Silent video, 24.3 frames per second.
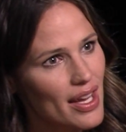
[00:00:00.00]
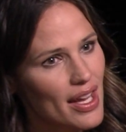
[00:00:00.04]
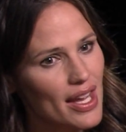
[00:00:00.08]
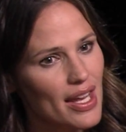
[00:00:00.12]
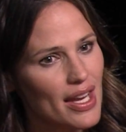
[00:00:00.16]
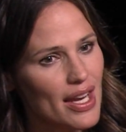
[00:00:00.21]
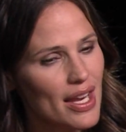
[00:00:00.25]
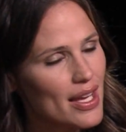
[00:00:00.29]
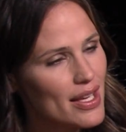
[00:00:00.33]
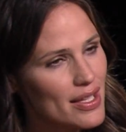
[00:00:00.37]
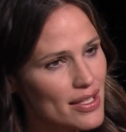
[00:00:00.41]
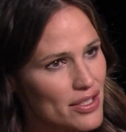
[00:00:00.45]

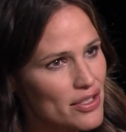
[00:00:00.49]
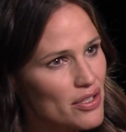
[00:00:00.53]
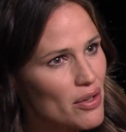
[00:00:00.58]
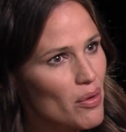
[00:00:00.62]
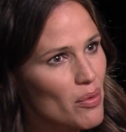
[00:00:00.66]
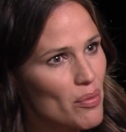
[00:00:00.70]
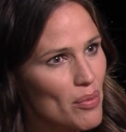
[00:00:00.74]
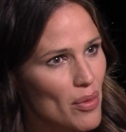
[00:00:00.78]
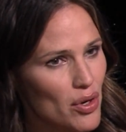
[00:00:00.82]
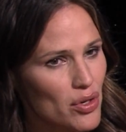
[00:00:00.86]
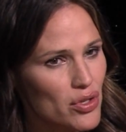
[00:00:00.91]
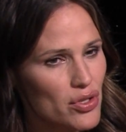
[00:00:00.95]
It is so
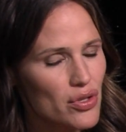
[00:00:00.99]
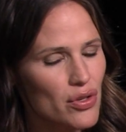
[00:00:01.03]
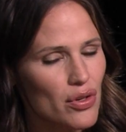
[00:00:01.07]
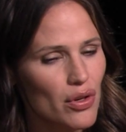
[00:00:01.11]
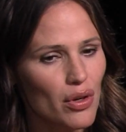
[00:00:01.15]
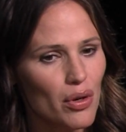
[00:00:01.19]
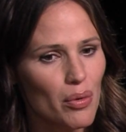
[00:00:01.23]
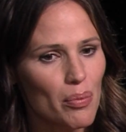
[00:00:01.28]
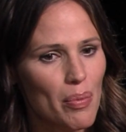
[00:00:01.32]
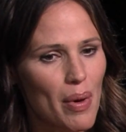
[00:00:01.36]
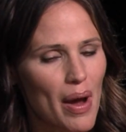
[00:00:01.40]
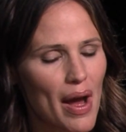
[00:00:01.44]

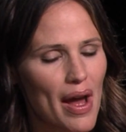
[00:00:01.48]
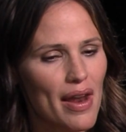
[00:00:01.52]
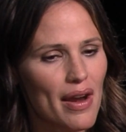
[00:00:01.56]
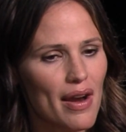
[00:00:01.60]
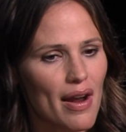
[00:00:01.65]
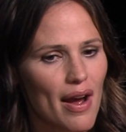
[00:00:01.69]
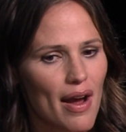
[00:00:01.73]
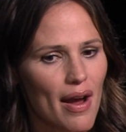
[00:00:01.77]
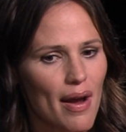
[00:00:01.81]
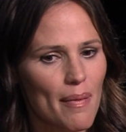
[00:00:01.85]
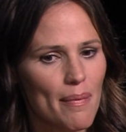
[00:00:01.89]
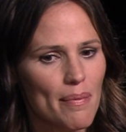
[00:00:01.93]
emotional, but
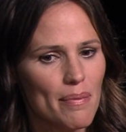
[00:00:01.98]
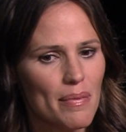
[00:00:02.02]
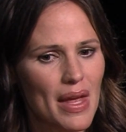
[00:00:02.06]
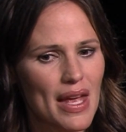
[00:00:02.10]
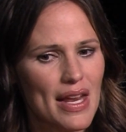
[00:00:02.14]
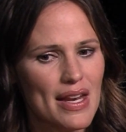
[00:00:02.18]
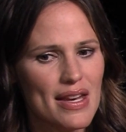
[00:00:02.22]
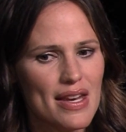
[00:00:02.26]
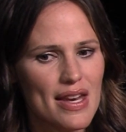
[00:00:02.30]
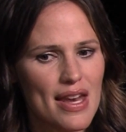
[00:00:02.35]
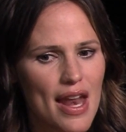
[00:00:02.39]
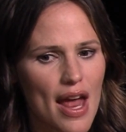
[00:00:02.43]
um,
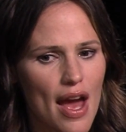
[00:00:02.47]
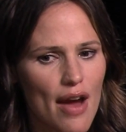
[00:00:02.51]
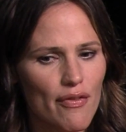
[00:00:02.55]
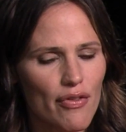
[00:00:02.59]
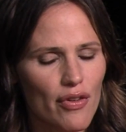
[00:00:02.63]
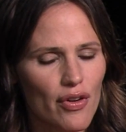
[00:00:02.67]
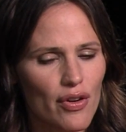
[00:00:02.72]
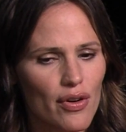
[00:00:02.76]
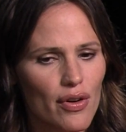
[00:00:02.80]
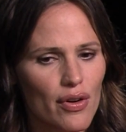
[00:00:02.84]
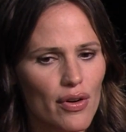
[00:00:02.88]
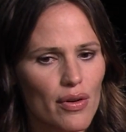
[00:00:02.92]
it
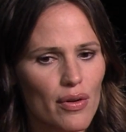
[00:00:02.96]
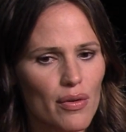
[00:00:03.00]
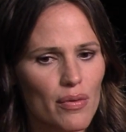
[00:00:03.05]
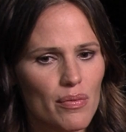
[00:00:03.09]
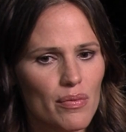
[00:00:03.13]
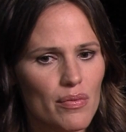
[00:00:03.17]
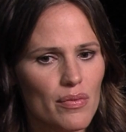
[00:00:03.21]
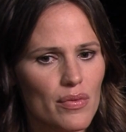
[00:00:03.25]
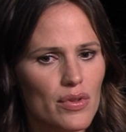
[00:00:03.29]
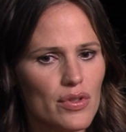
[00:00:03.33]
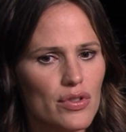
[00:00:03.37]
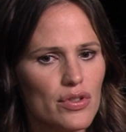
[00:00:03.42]
never
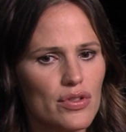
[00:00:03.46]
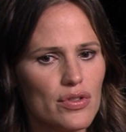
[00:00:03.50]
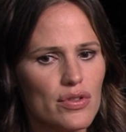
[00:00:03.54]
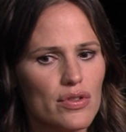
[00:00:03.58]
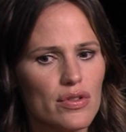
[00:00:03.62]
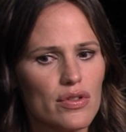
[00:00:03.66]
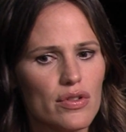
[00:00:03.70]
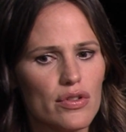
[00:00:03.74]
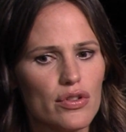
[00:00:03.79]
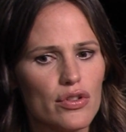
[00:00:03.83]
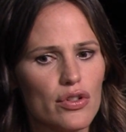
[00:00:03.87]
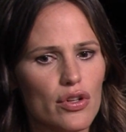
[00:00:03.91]

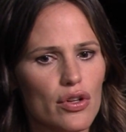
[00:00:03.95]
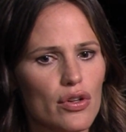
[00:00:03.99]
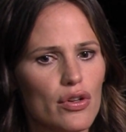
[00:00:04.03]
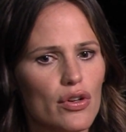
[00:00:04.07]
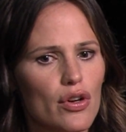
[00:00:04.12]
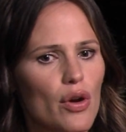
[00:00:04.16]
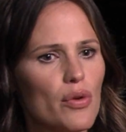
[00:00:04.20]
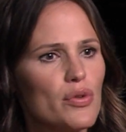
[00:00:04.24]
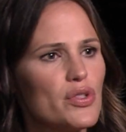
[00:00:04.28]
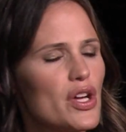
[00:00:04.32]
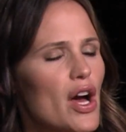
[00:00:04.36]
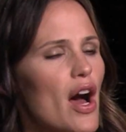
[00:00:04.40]

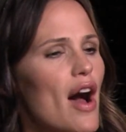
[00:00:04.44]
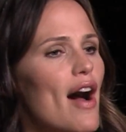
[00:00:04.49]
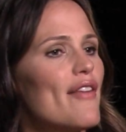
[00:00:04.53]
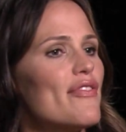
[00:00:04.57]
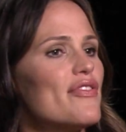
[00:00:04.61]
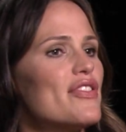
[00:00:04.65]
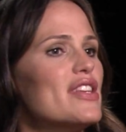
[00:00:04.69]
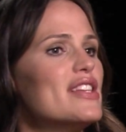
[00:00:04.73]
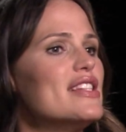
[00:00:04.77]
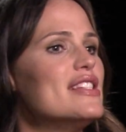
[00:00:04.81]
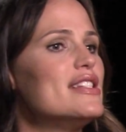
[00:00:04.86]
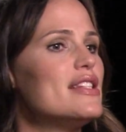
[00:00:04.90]
goes
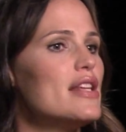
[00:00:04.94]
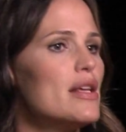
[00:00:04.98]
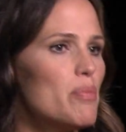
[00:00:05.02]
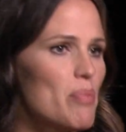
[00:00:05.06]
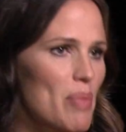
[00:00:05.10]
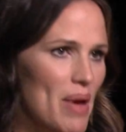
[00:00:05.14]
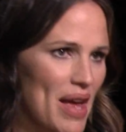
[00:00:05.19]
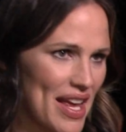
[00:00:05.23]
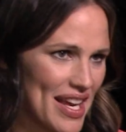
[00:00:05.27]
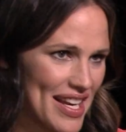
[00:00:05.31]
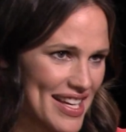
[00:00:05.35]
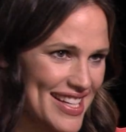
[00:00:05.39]
off the deep
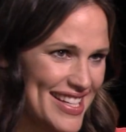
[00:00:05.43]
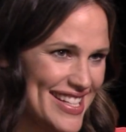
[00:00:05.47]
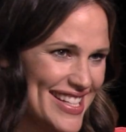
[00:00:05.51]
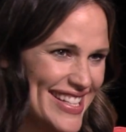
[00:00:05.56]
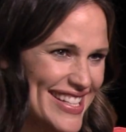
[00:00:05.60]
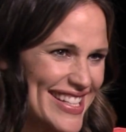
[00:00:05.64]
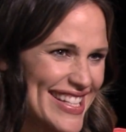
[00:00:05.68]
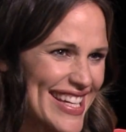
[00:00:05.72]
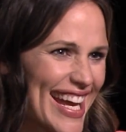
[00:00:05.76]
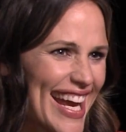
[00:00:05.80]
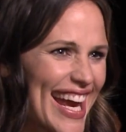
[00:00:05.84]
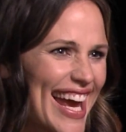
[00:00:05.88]

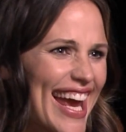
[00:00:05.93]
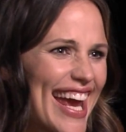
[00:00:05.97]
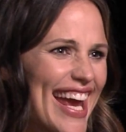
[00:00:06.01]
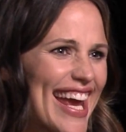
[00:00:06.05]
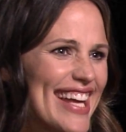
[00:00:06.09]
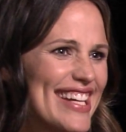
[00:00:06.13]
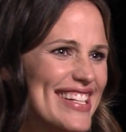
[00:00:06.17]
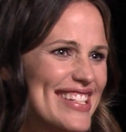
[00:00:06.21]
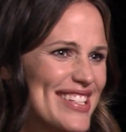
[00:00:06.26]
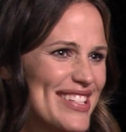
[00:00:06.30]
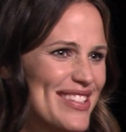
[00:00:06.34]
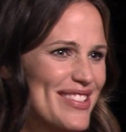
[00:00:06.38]
end right.
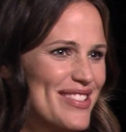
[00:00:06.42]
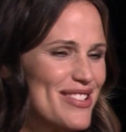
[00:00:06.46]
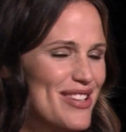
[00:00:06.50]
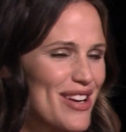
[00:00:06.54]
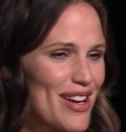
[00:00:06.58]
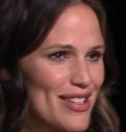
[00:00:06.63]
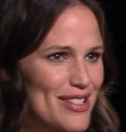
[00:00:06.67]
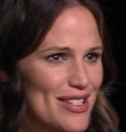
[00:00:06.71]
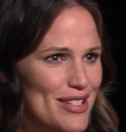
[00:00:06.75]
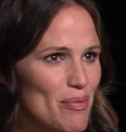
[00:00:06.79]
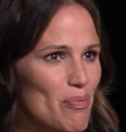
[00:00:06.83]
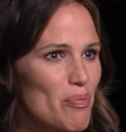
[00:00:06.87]
into
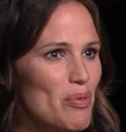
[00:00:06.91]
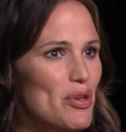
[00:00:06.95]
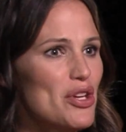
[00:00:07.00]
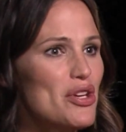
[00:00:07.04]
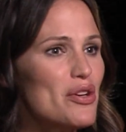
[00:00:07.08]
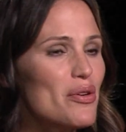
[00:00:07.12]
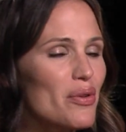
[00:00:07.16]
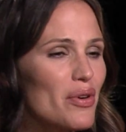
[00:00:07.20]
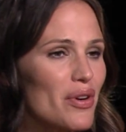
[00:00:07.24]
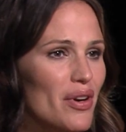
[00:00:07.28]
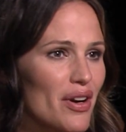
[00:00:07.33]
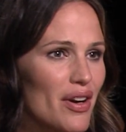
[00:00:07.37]
just
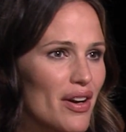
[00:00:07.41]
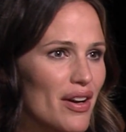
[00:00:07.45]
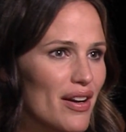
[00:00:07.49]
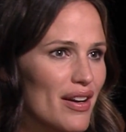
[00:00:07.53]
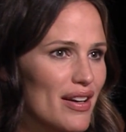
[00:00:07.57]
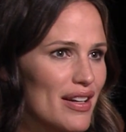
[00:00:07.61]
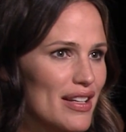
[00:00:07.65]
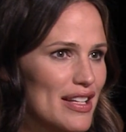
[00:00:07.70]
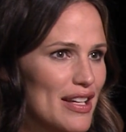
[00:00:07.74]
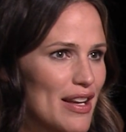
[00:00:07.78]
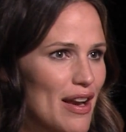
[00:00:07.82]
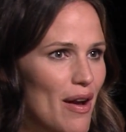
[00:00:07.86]

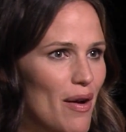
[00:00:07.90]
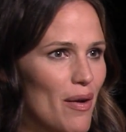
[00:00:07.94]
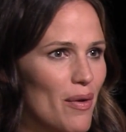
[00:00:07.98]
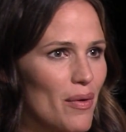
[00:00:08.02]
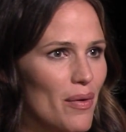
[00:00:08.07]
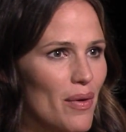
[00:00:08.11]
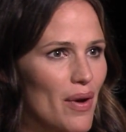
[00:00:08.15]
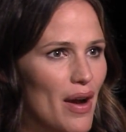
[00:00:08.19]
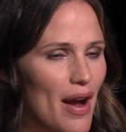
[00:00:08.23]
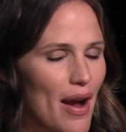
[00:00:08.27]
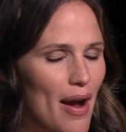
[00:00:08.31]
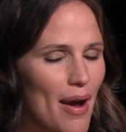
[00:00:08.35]
pure, you
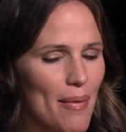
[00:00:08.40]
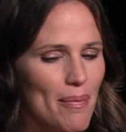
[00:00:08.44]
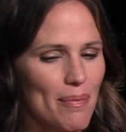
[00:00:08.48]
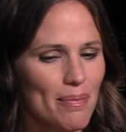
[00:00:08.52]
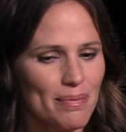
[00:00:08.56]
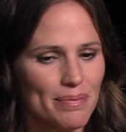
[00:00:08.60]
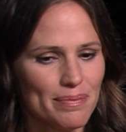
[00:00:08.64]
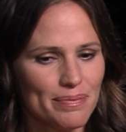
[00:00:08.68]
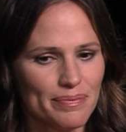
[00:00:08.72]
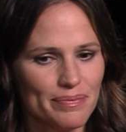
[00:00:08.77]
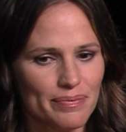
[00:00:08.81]
know, um,